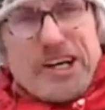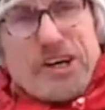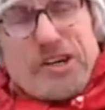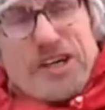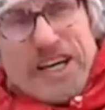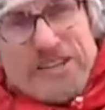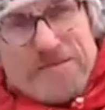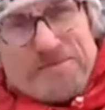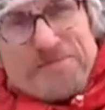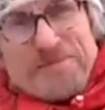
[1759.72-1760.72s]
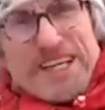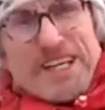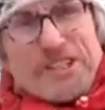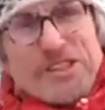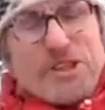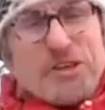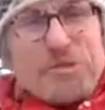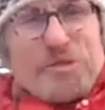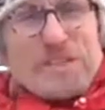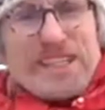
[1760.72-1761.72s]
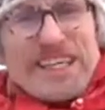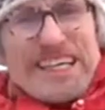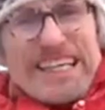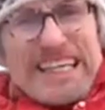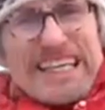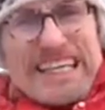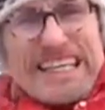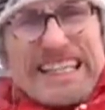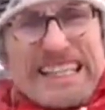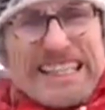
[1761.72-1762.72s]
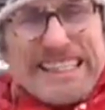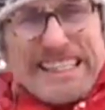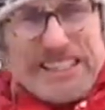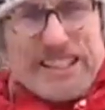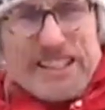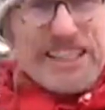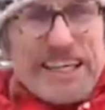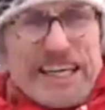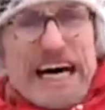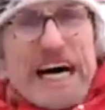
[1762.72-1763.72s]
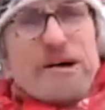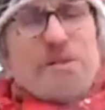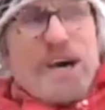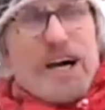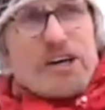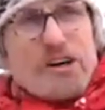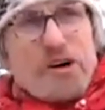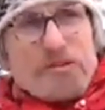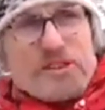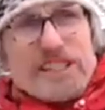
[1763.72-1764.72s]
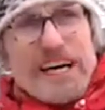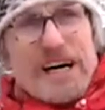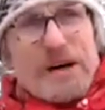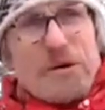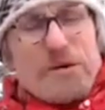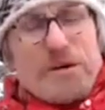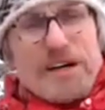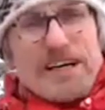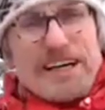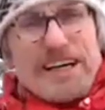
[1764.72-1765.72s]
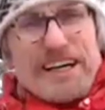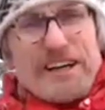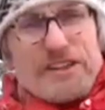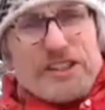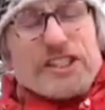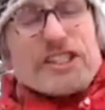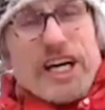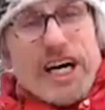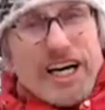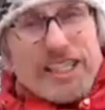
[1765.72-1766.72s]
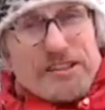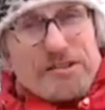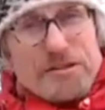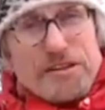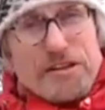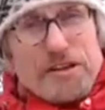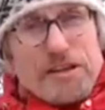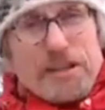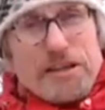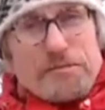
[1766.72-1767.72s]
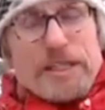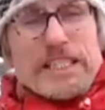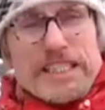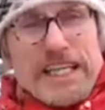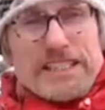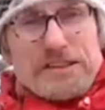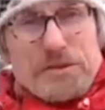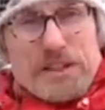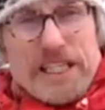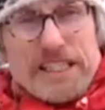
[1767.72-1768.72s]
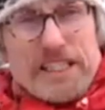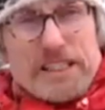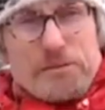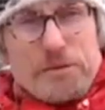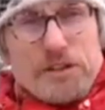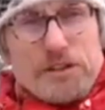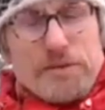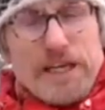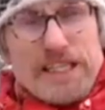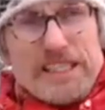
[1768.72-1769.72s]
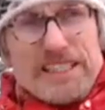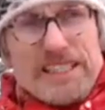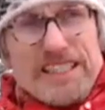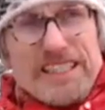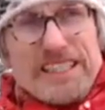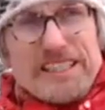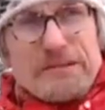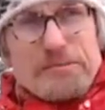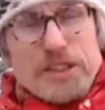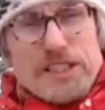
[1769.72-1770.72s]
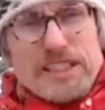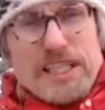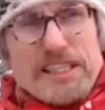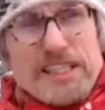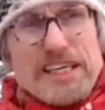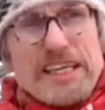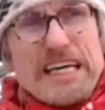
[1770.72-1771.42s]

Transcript: Okay, so this is uh, how I often now uh, start uh, meditation when I teach Buddhism at the, the Buddhist center,